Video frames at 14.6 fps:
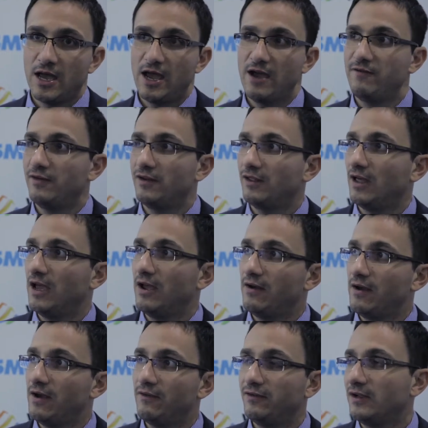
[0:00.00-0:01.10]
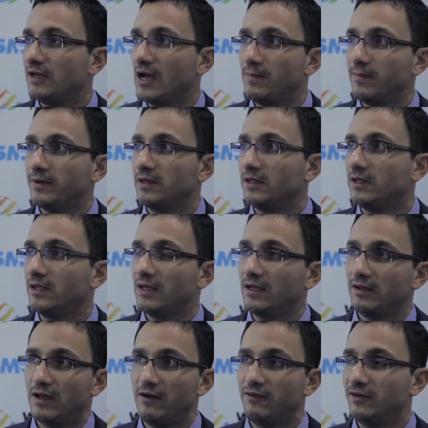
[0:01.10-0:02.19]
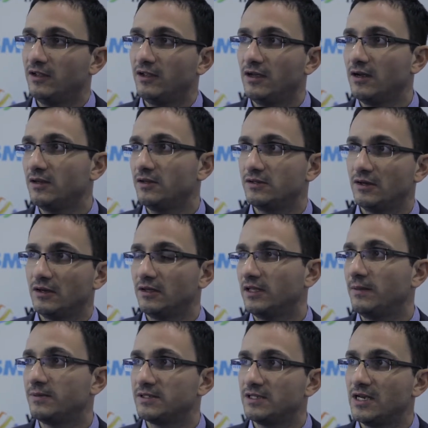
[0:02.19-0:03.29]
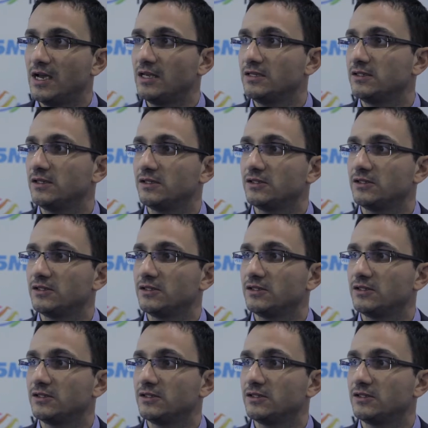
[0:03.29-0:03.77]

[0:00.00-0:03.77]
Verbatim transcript: every, every company every year keeps changing.